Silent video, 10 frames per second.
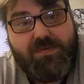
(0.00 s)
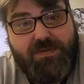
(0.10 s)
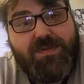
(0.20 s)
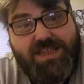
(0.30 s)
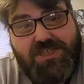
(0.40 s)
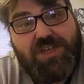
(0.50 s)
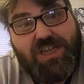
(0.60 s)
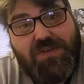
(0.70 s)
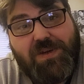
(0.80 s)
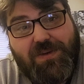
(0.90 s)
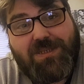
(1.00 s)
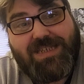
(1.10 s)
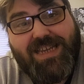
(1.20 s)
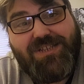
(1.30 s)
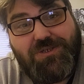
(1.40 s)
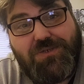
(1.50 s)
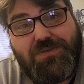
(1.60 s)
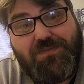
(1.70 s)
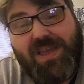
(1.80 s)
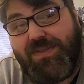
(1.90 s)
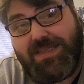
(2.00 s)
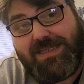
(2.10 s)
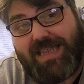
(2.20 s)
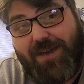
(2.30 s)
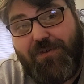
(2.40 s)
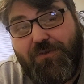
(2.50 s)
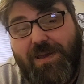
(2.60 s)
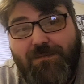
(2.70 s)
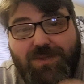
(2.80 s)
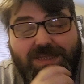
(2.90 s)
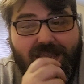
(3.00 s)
this genuinely was an angel. And this is how he remembers it.